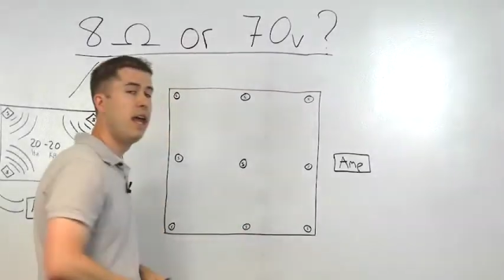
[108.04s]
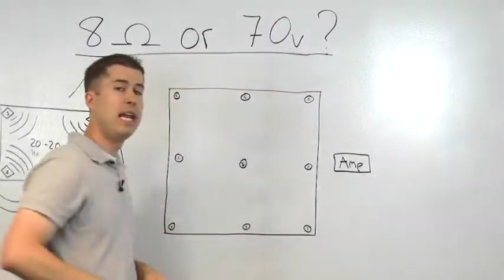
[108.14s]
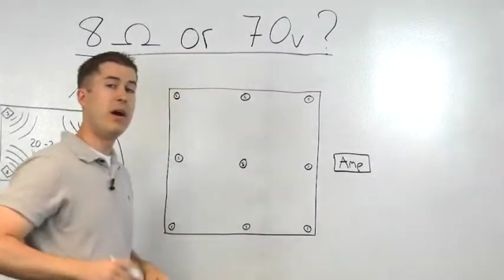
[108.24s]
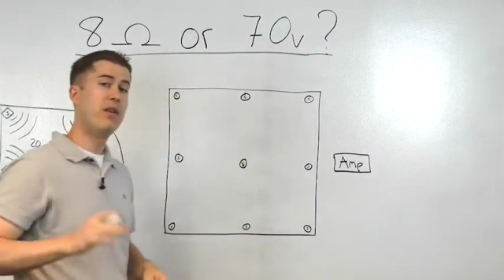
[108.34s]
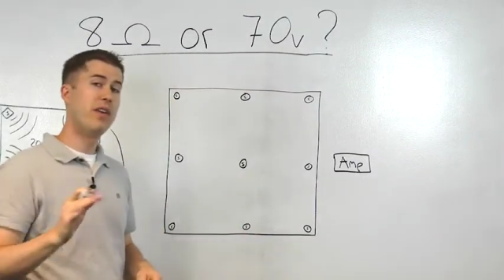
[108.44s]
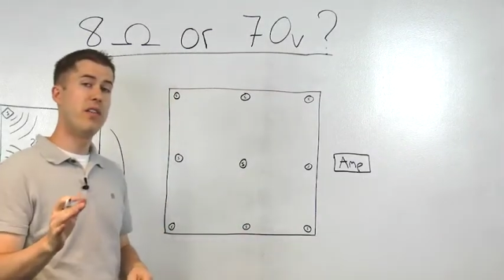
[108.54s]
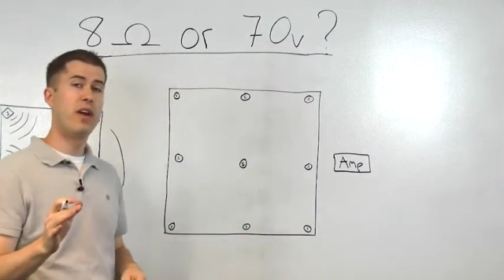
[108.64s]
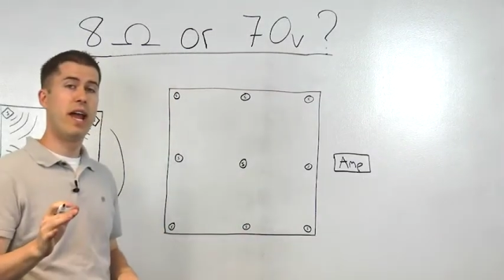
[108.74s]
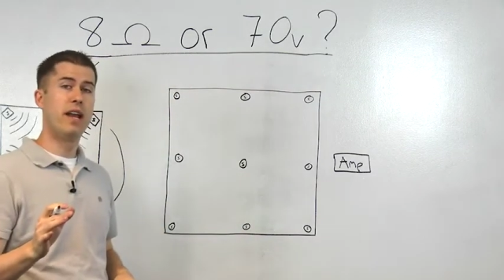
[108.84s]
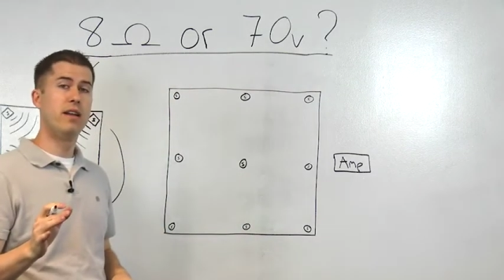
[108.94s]
Now, on the other
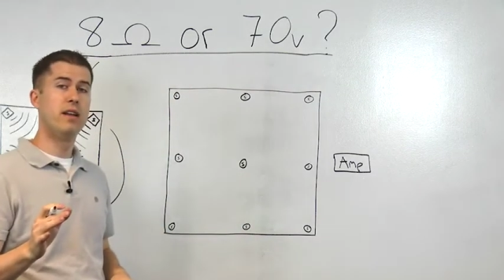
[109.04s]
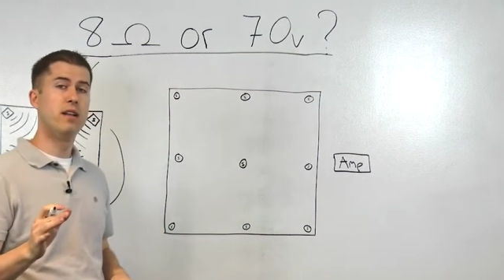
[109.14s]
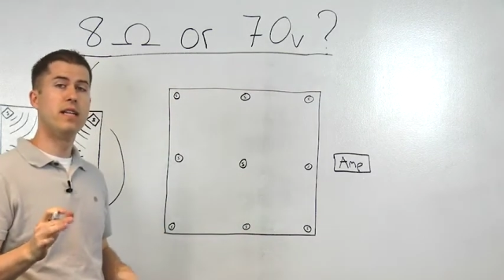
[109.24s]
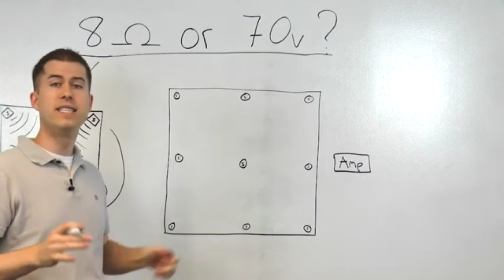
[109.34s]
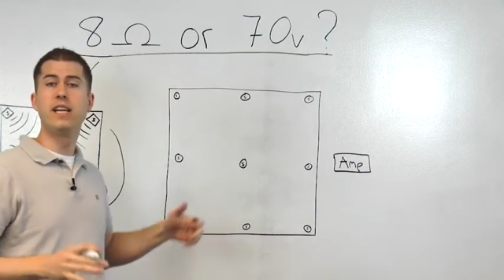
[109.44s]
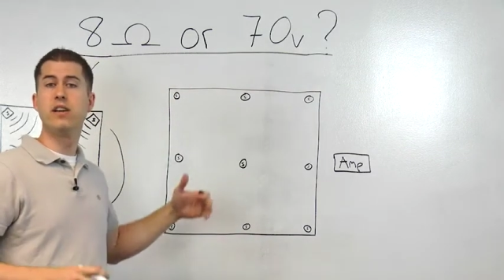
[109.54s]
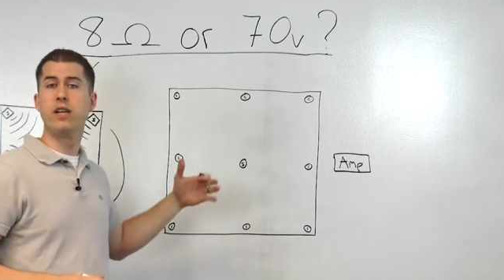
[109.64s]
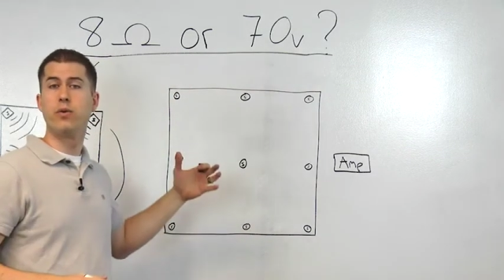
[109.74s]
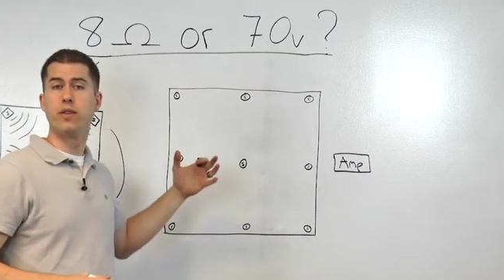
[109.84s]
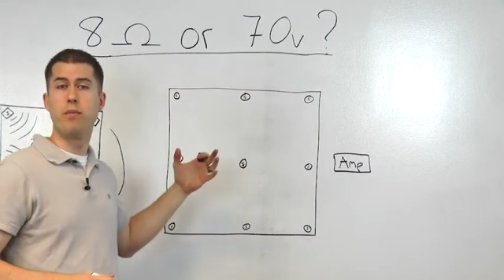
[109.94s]
hand, let's say you're
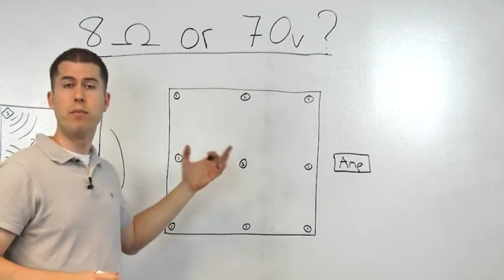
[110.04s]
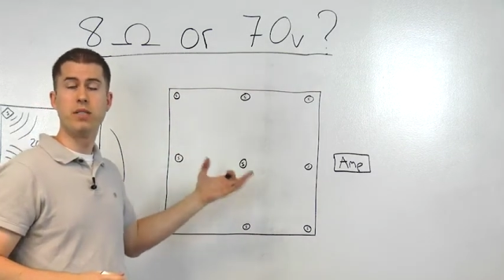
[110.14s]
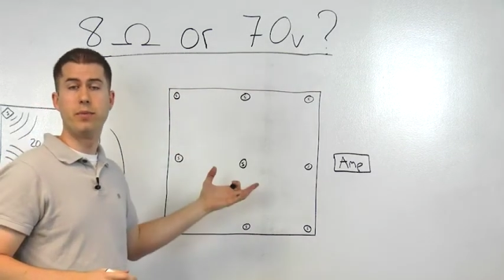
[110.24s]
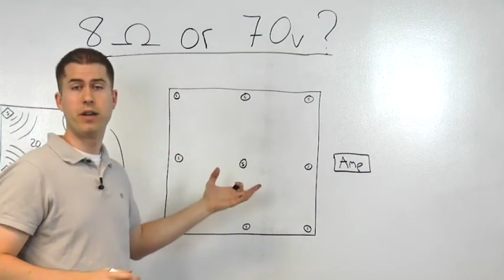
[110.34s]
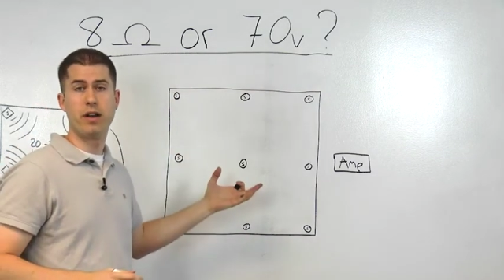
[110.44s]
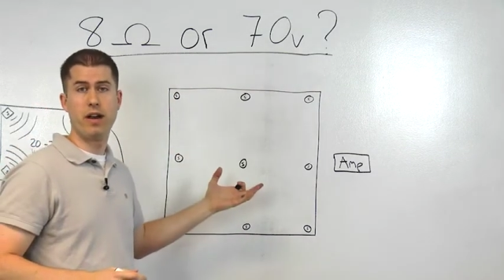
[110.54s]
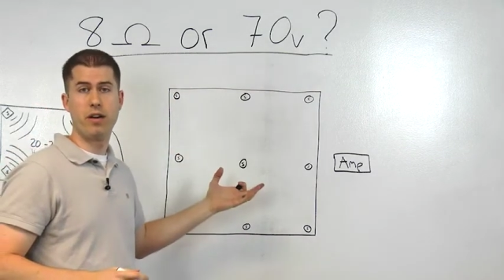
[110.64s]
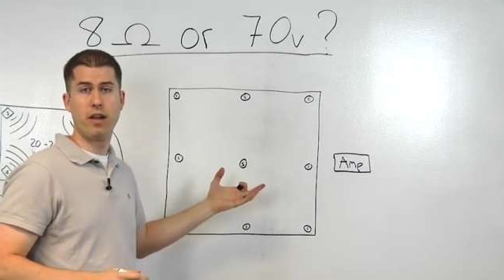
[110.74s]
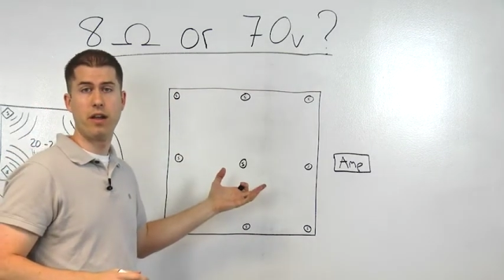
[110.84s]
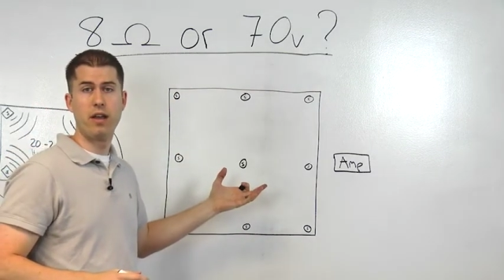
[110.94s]
dealing with a much bigger
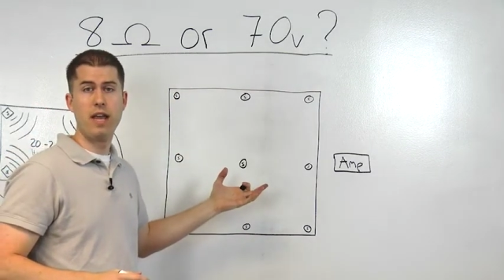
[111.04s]
area,